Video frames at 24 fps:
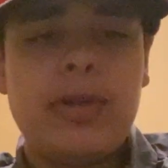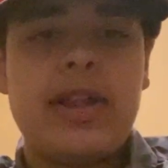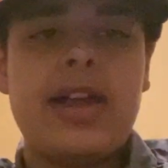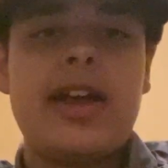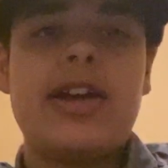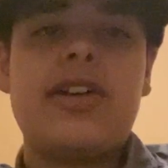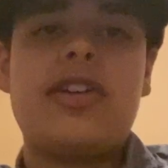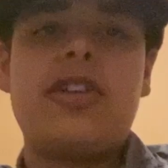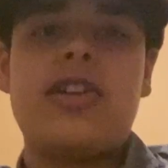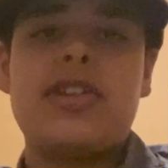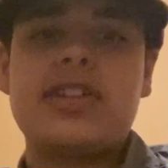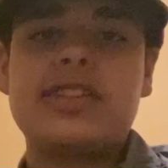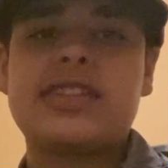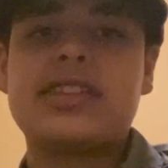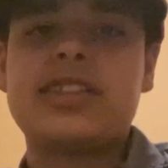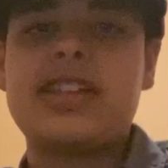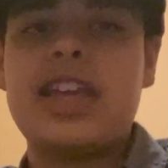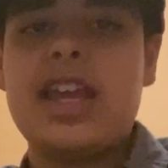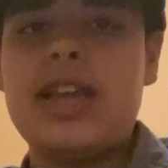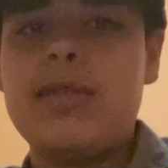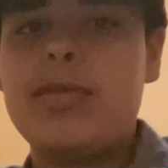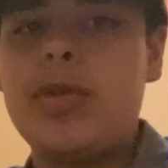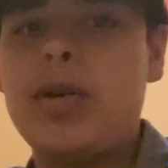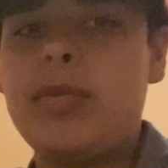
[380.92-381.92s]
Blackhawks,
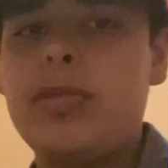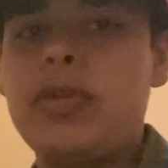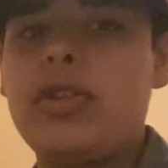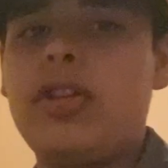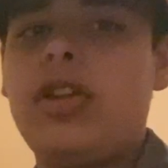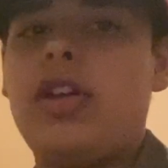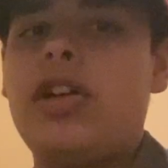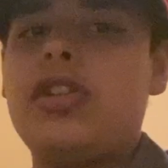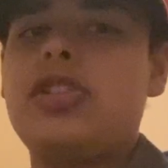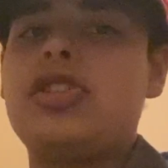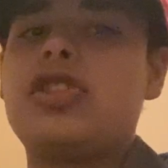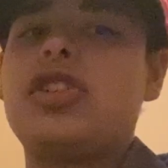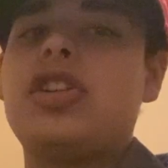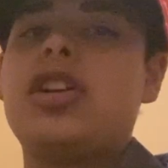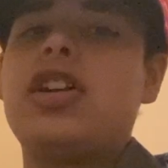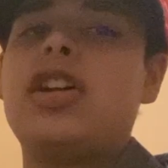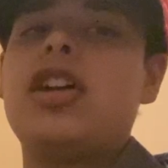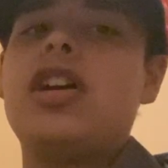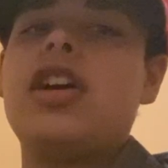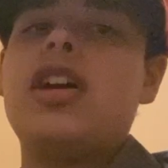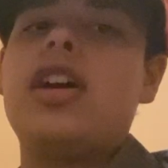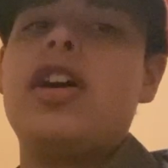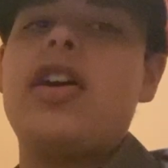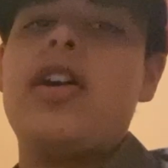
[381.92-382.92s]
came up clutch
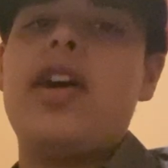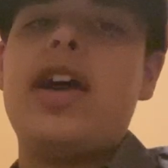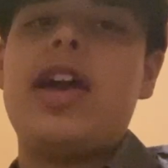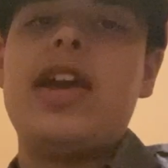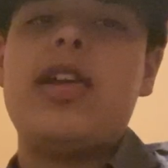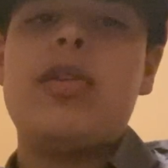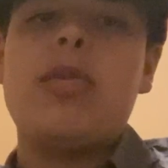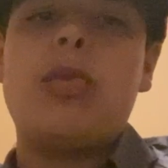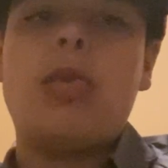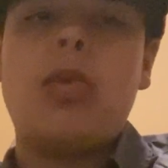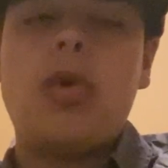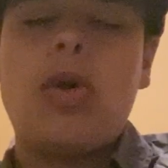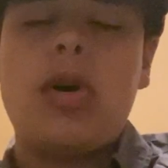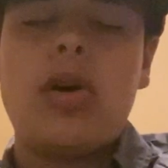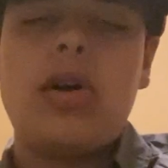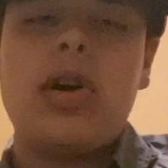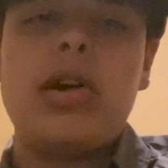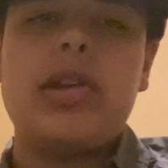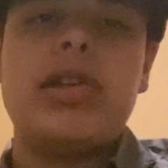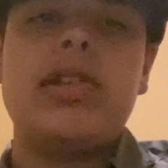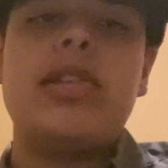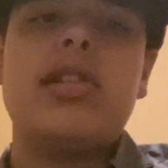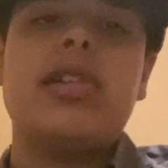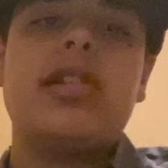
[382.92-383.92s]
and
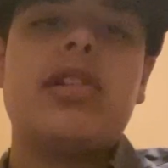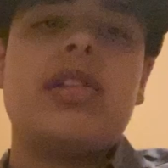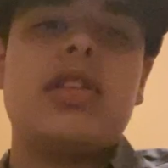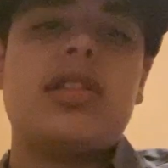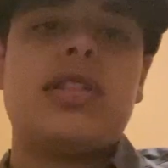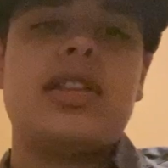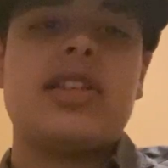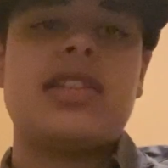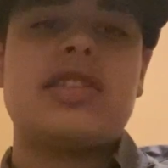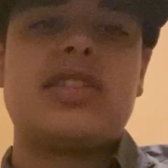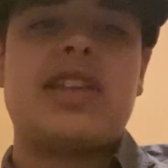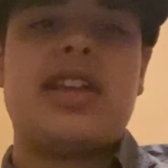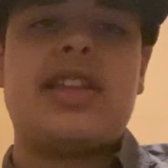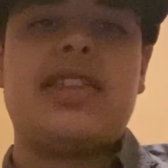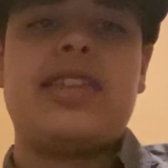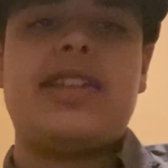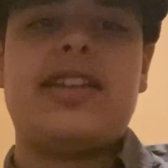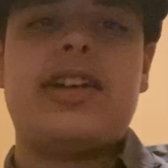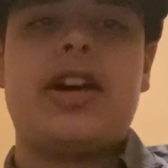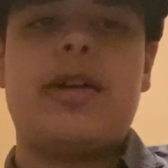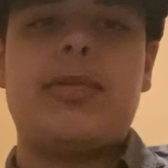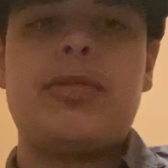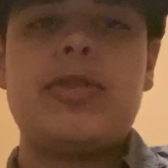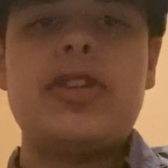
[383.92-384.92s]
won the
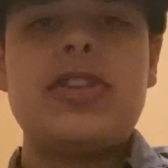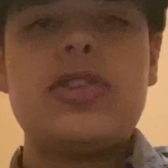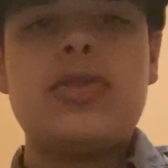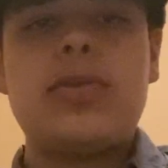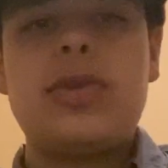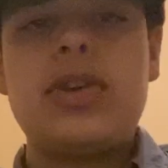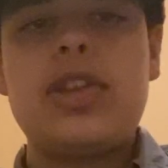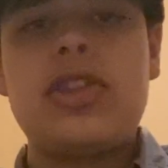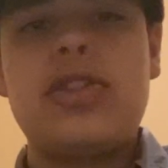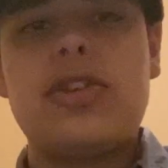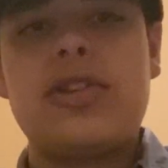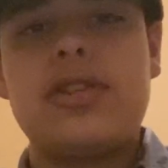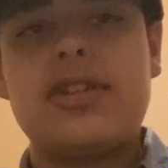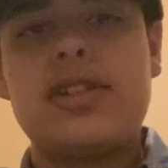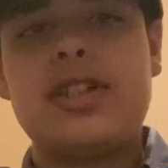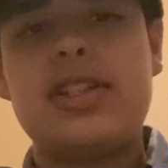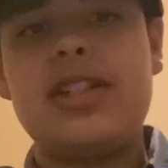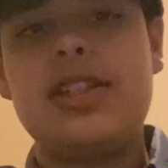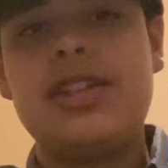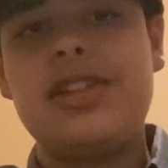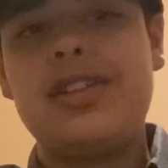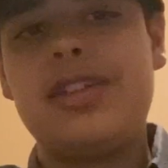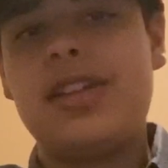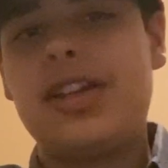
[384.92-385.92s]
Stanley Cup in
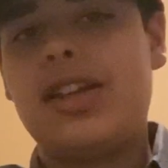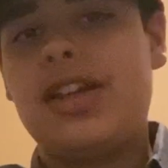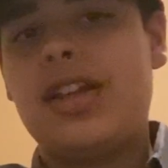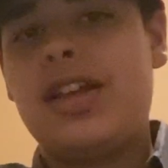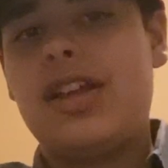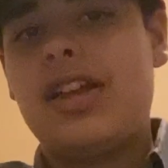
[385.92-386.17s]
2013.